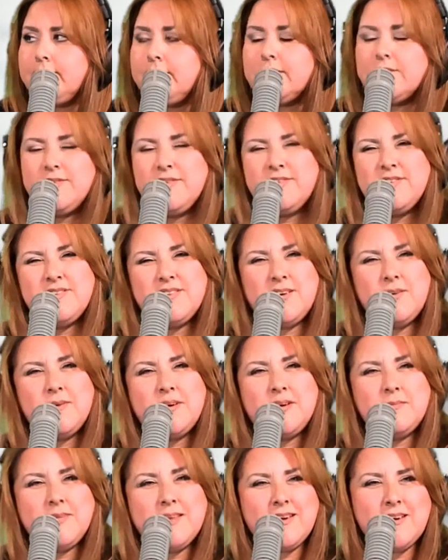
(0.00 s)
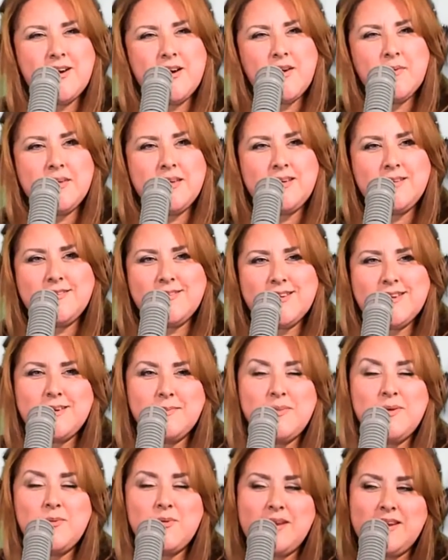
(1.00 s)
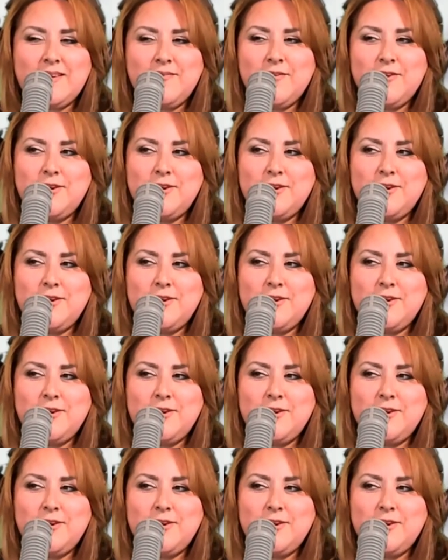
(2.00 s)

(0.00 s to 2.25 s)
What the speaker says: Don't just show up, like call me so I can be ready for you.